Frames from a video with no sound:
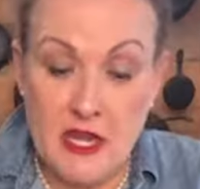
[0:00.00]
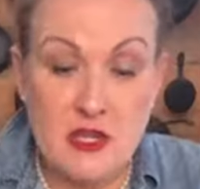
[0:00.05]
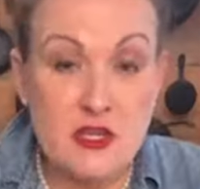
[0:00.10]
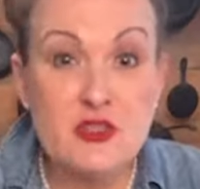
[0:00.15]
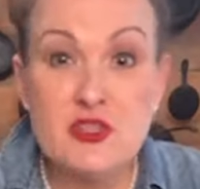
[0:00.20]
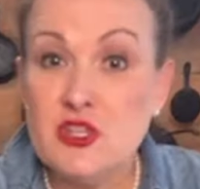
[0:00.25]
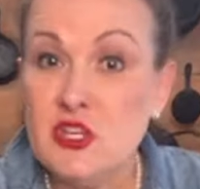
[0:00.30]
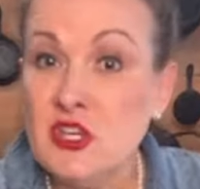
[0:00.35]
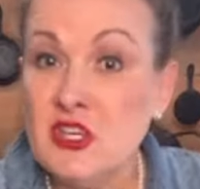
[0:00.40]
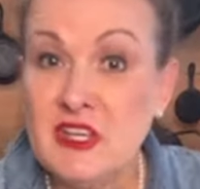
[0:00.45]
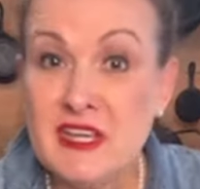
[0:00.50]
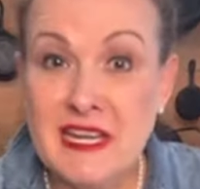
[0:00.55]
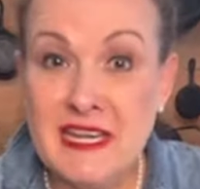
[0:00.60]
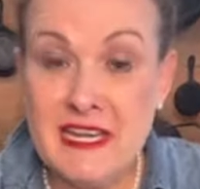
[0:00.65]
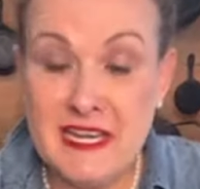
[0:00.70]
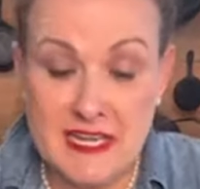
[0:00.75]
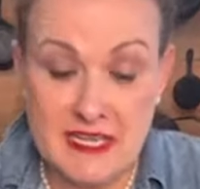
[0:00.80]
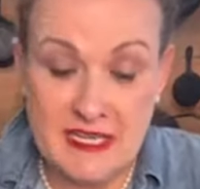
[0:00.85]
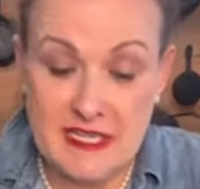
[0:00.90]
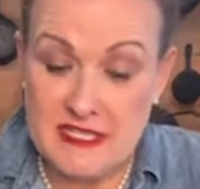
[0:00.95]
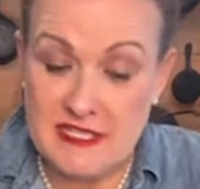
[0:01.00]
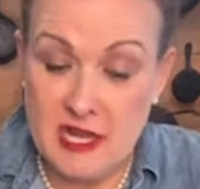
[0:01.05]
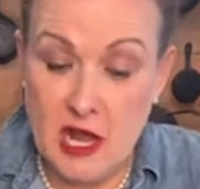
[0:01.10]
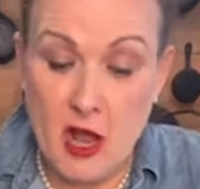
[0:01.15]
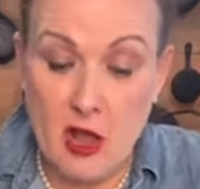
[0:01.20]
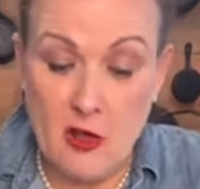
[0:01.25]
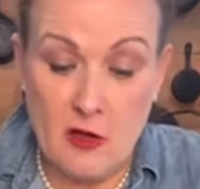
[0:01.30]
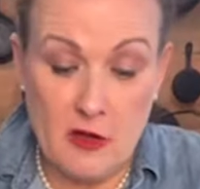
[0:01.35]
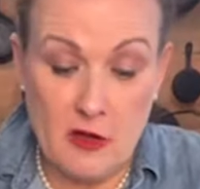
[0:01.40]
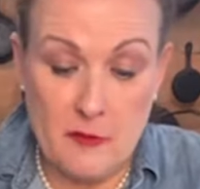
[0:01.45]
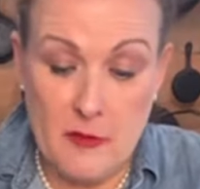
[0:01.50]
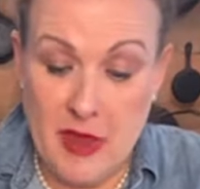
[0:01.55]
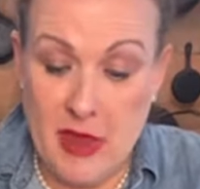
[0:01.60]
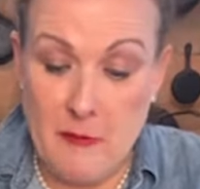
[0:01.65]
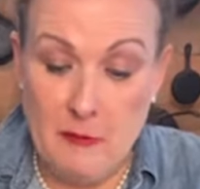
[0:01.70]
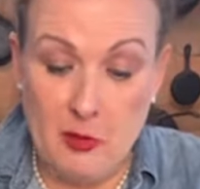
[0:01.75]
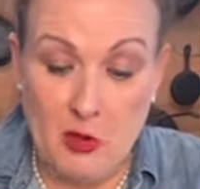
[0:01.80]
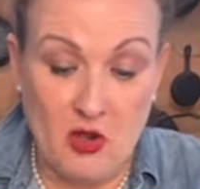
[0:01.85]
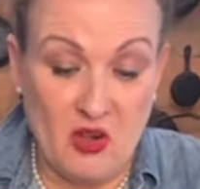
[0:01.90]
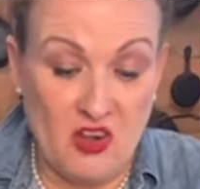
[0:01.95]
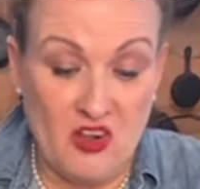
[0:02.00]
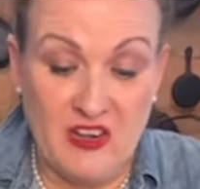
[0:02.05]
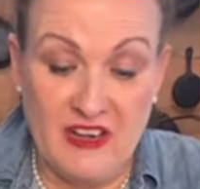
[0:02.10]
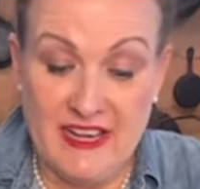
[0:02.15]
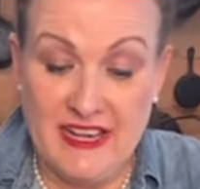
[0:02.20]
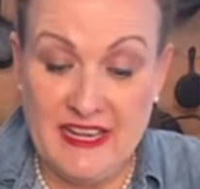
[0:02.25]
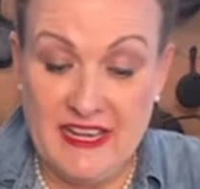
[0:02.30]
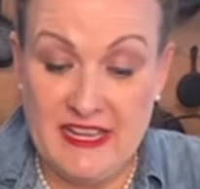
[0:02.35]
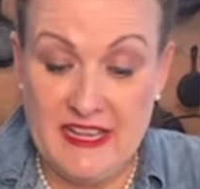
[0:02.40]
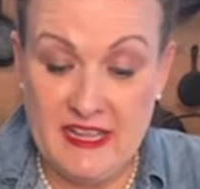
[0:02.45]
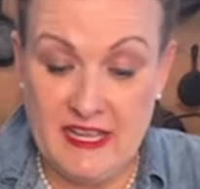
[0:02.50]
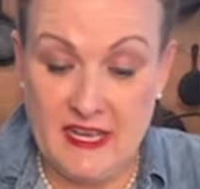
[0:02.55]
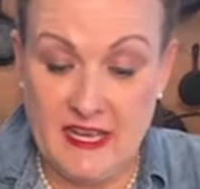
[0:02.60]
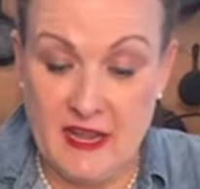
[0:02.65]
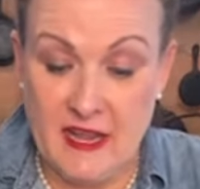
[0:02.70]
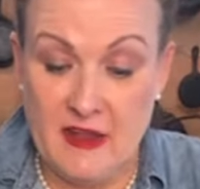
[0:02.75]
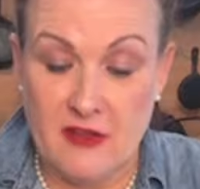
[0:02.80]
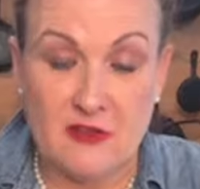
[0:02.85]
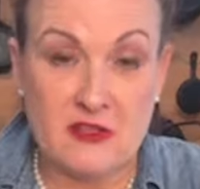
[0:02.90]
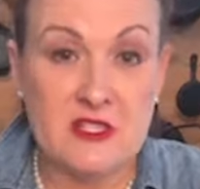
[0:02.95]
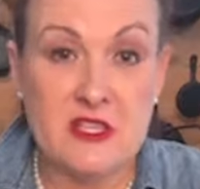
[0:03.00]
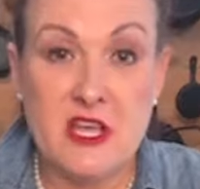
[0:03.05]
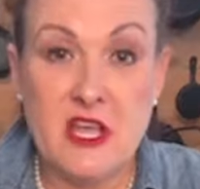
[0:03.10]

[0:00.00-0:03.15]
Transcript: you shouldn't need any salt or pepper or anything else.